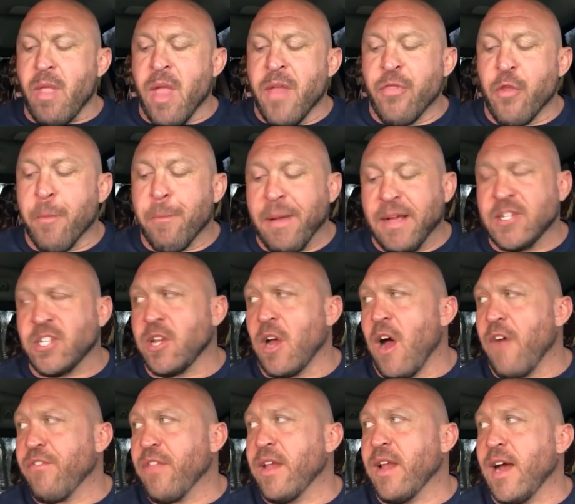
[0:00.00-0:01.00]
And they're pissed
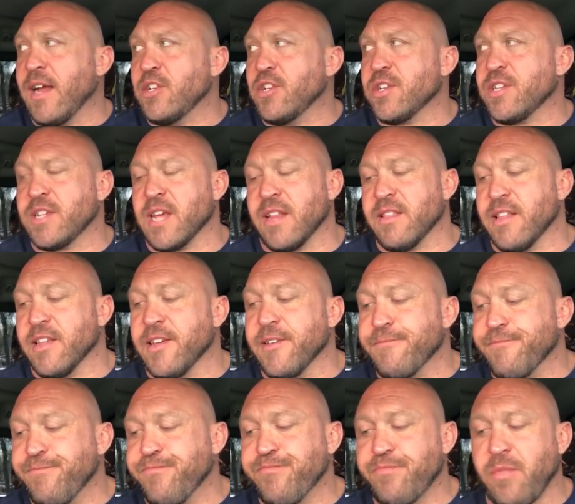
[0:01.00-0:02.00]
off that I just said that
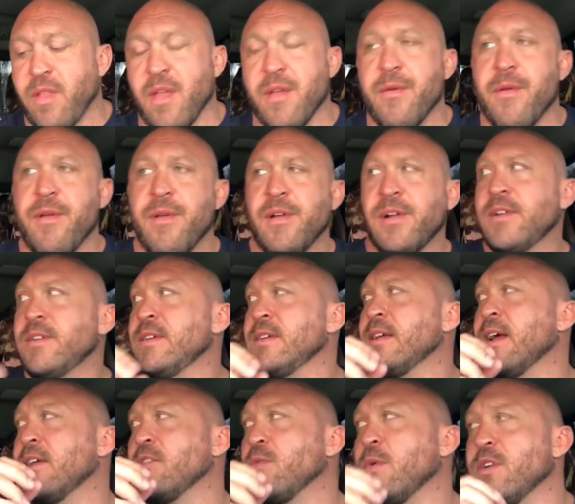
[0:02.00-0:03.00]

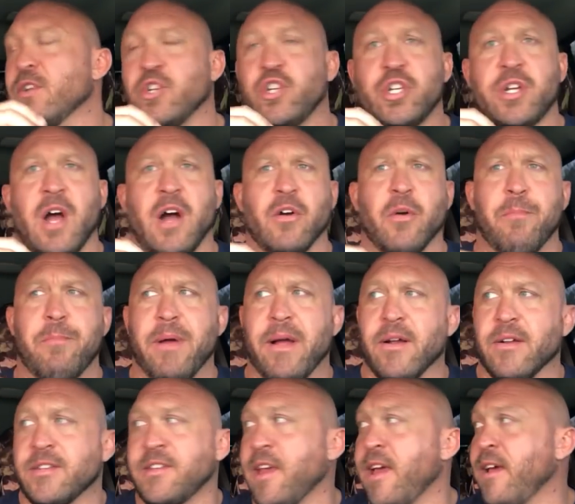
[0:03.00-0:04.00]
guys wearing a Chicago
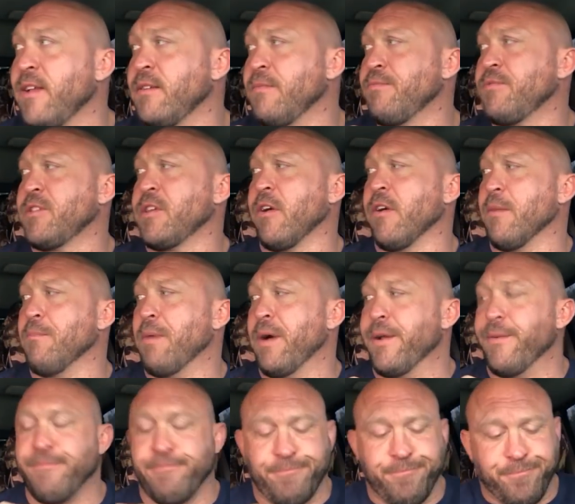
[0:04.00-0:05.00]
Bears hat. Sorry, bud.